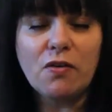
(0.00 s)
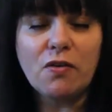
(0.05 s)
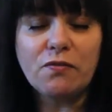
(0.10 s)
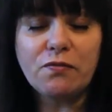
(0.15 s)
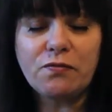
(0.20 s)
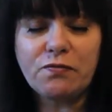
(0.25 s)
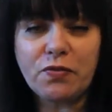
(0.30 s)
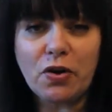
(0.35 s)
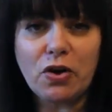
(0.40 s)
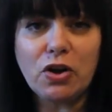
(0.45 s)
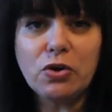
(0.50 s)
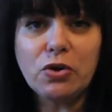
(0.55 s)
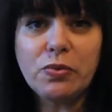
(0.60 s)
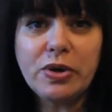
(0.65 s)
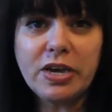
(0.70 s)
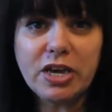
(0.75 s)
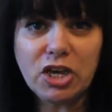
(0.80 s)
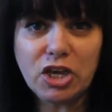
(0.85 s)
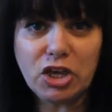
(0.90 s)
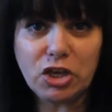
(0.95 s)

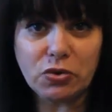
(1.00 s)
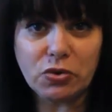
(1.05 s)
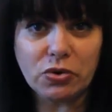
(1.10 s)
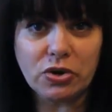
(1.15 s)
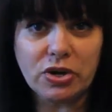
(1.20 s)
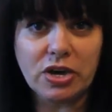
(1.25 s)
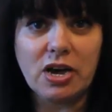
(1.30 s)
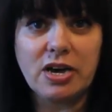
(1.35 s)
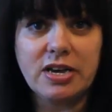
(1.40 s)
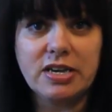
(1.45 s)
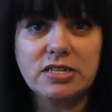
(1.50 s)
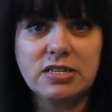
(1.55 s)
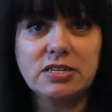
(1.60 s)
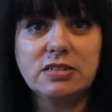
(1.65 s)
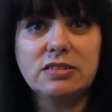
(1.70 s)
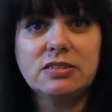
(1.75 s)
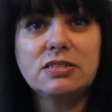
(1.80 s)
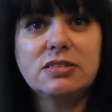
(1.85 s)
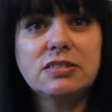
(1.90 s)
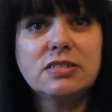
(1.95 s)
Following your
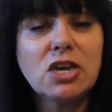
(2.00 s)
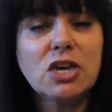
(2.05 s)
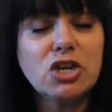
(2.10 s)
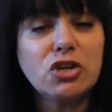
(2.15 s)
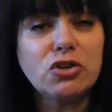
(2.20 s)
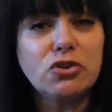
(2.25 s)
guidance,